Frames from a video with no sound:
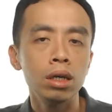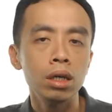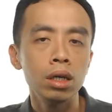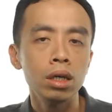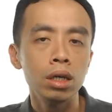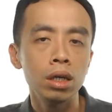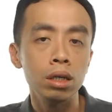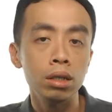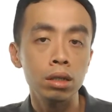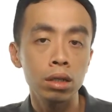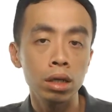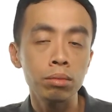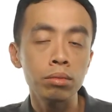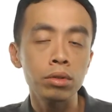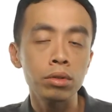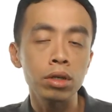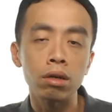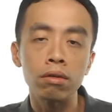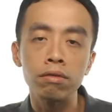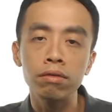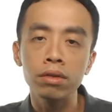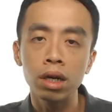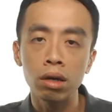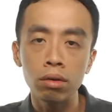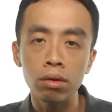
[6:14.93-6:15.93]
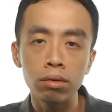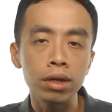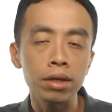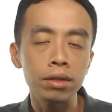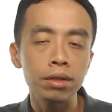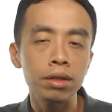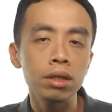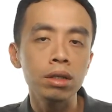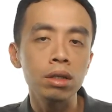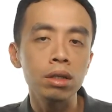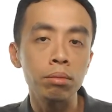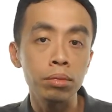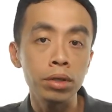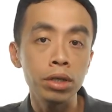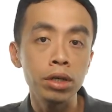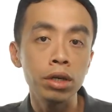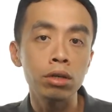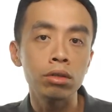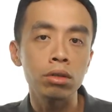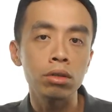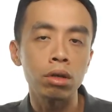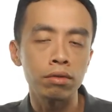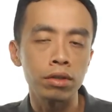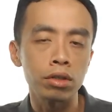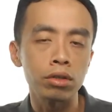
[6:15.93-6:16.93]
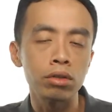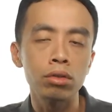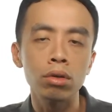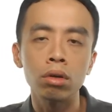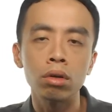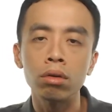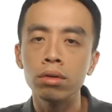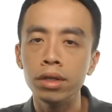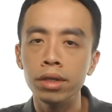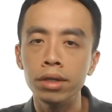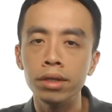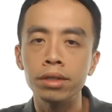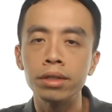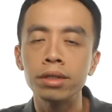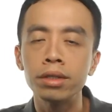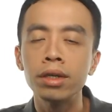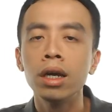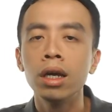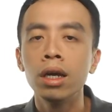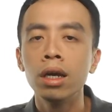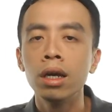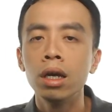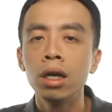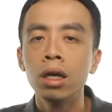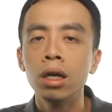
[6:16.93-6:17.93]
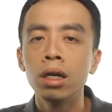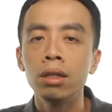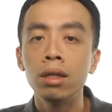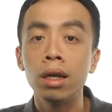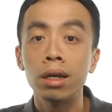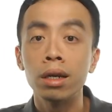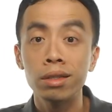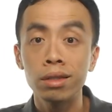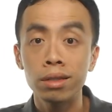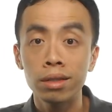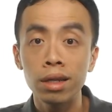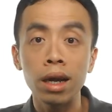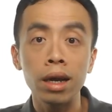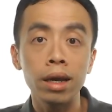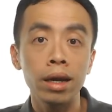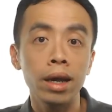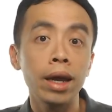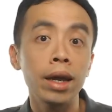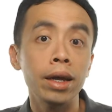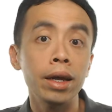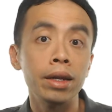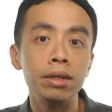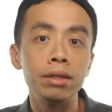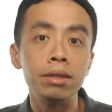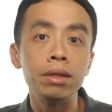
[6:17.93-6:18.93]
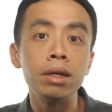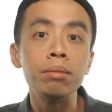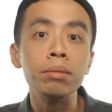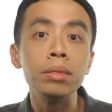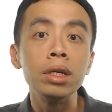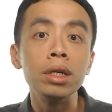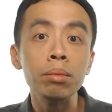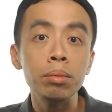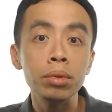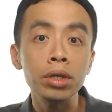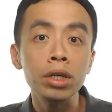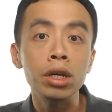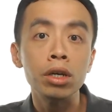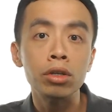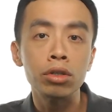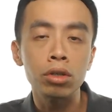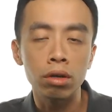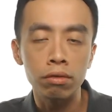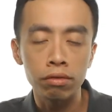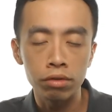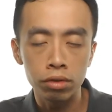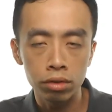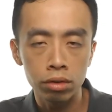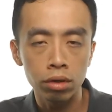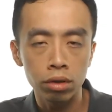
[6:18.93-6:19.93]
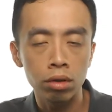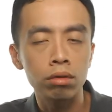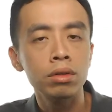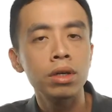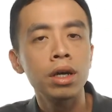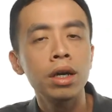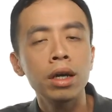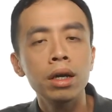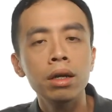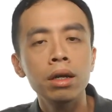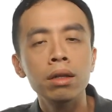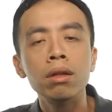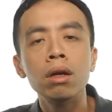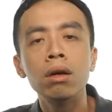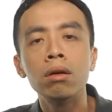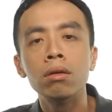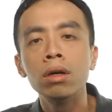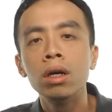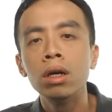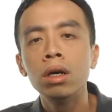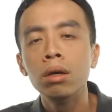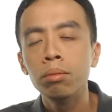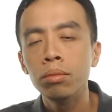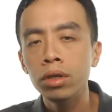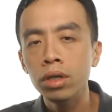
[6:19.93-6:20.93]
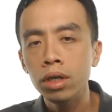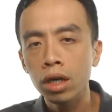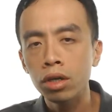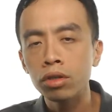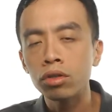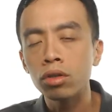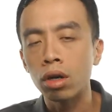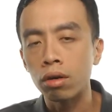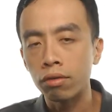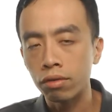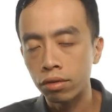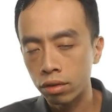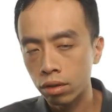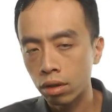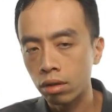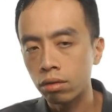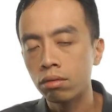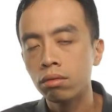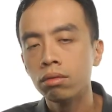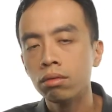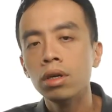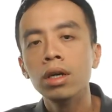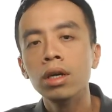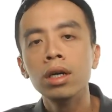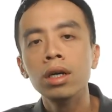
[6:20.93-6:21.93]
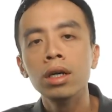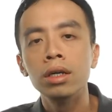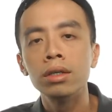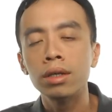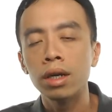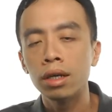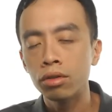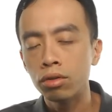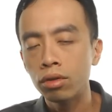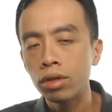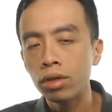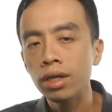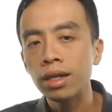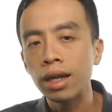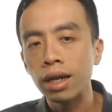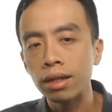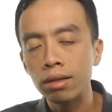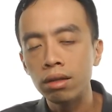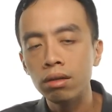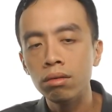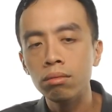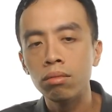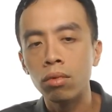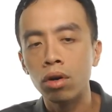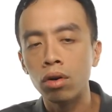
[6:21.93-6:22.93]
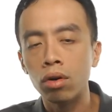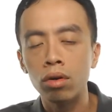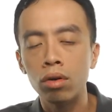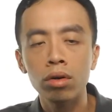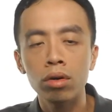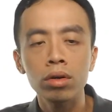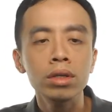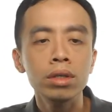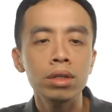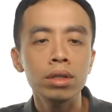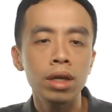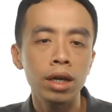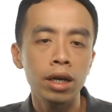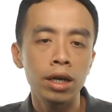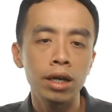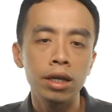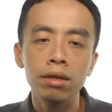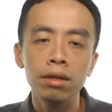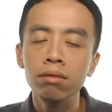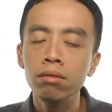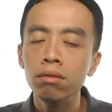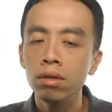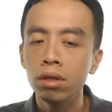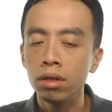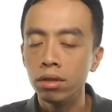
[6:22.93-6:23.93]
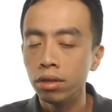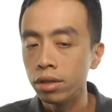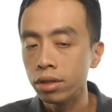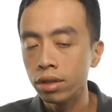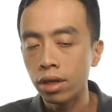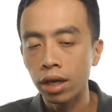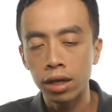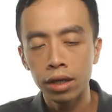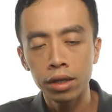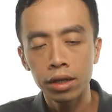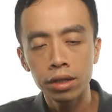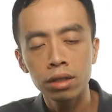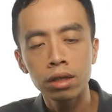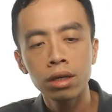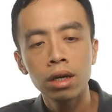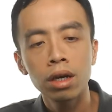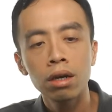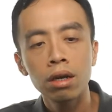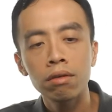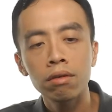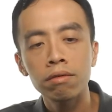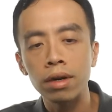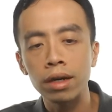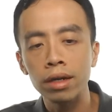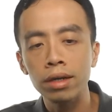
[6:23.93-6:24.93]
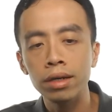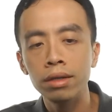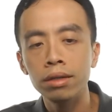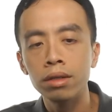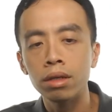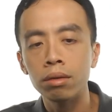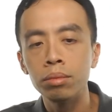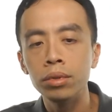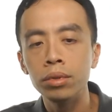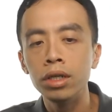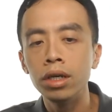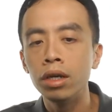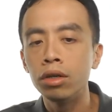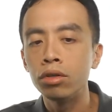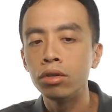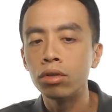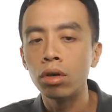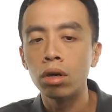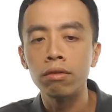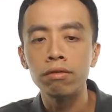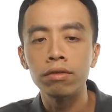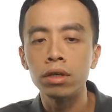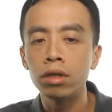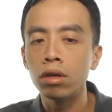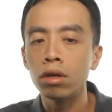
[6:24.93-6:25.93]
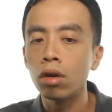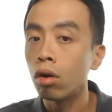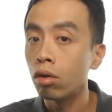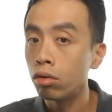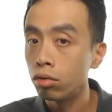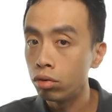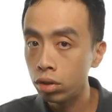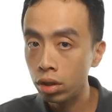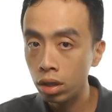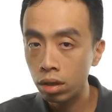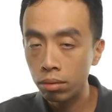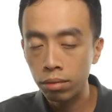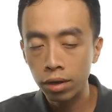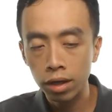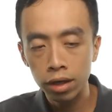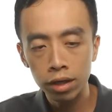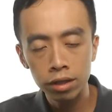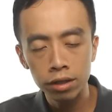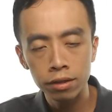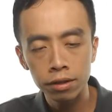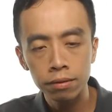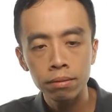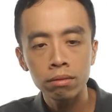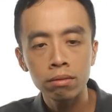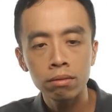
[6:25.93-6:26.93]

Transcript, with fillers: in terms of calculating the pH of the salt is they're stuck at determining pH of salt. Now, pH of salt is actually nothing more than, in this case, finding the pH of a conjugate base.